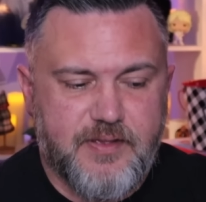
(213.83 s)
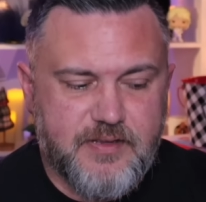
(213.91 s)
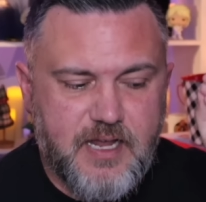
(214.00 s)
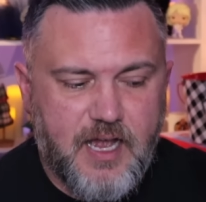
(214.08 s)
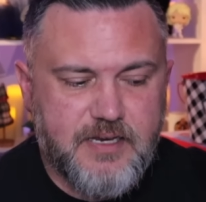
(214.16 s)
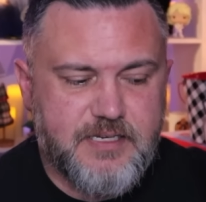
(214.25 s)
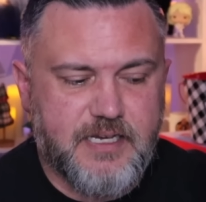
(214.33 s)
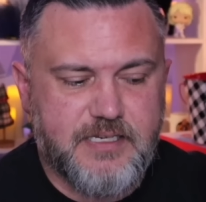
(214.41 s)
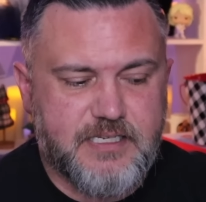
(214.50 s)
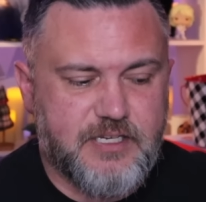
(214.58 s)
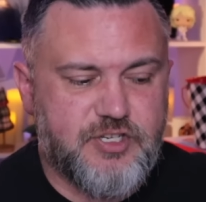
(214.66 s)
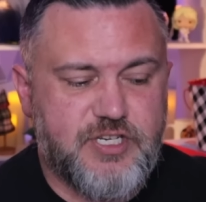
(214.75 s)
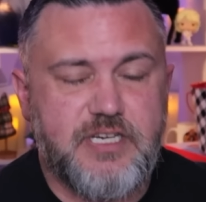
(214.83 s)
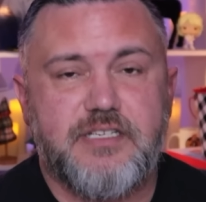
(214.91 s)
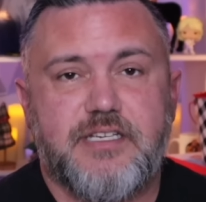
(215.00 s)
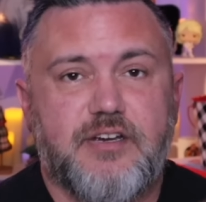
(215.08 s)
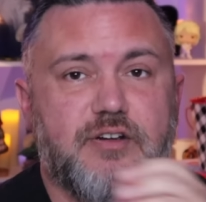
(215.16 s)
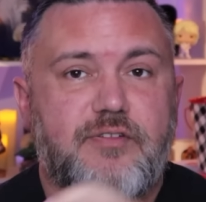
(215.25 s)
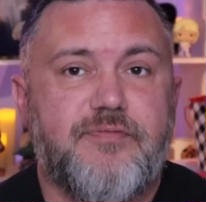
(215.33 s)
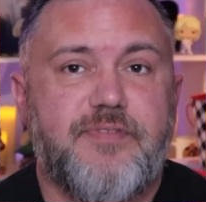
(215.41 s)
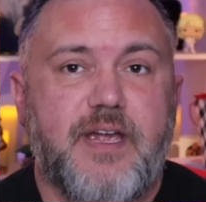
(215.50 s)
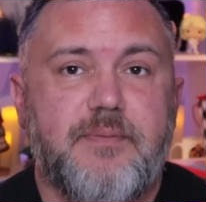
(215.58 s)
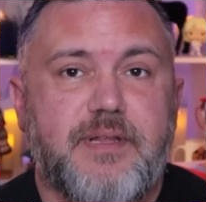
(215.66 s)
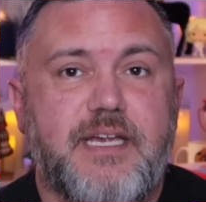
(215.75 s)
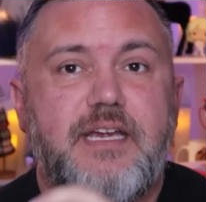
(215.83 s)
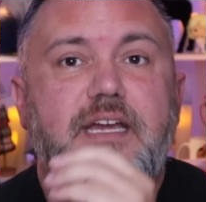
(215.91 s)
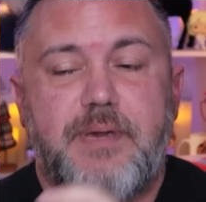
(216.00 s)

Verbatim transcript: The context is she is there, her family,